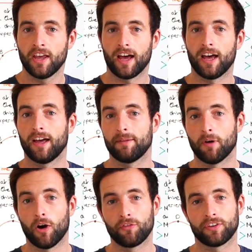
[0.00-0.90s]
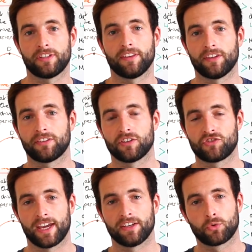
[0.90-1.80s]
Obviously, this can
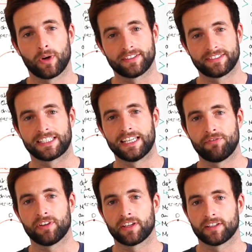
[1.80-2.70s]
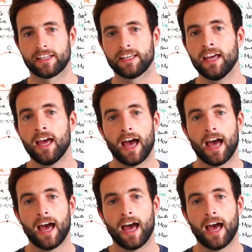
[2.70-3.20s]
change quite significantly